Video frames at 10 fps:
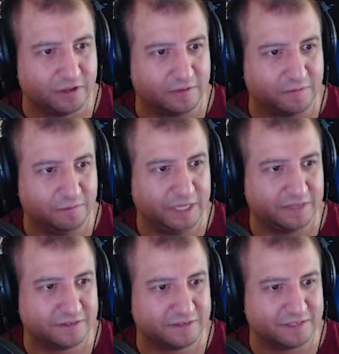
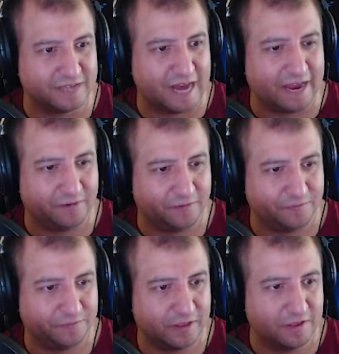beats style.
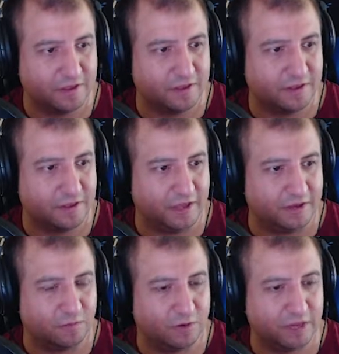And
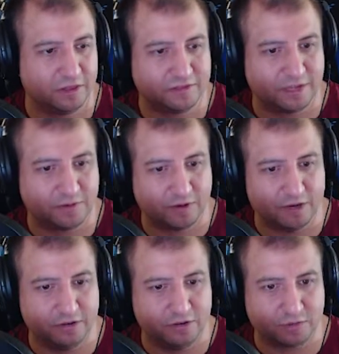what it looks like we're going
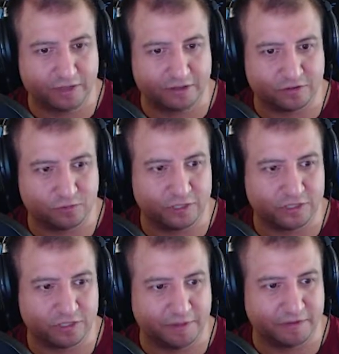to do is we're going to have to switch
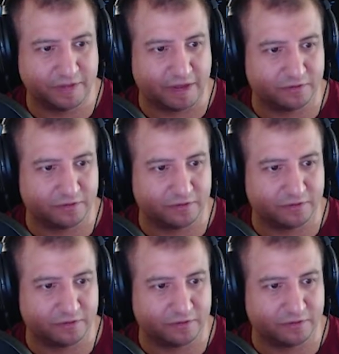some of this out.